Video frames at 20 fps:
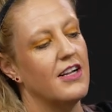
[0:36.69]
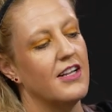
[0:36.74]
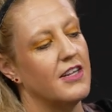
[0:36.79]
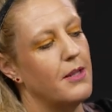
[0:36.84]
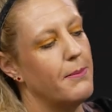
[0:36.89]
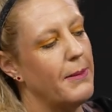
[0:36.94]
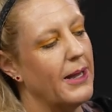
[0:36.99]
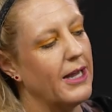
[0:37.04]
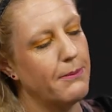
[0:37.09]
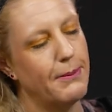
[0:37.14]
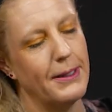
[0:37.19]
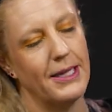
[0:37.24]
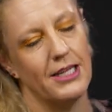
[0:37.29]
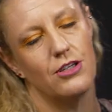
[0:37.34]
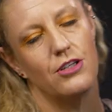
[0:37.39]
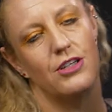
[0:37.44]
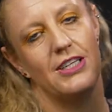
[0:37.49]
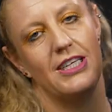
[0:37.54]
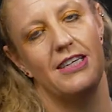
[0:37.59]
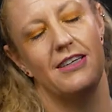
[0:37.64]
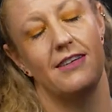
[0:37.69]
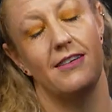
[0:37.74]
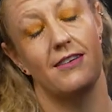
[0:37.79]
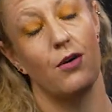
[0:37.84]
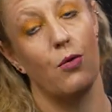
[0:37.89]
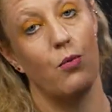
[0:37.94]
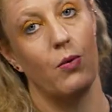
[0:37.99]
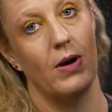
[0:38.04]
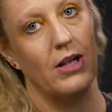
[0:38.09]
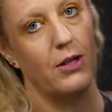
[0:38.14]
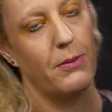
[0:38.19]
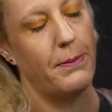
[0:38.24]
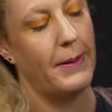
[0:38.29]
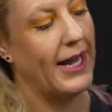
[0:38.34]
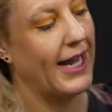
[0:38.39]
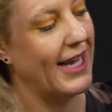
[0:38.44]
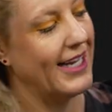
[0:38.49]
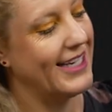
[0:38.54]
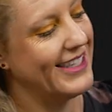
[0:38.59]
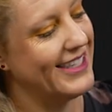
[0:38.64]
The back panel is well
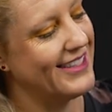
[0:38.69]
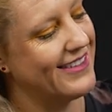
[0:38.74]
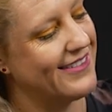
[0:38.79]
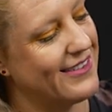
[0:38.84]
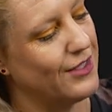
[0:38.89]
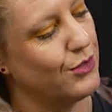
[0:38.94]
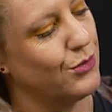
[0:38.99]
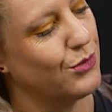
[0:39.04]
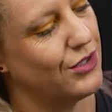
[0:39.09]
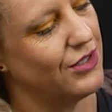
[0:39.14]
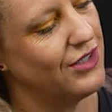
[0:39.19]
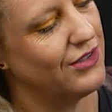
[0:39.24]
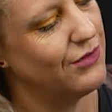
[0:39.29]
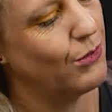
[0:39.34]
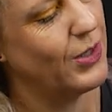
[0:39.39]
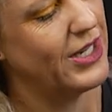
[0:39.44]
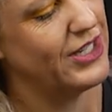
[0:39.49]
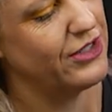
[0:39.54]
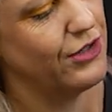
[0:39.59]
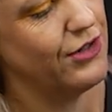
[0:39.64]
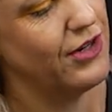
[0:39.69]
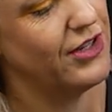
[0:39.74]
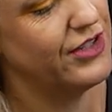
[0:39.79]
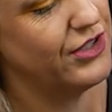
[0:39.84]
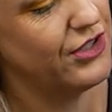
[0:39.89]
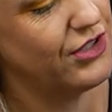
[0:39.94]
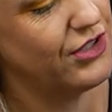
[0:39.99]
padded, so good while you're on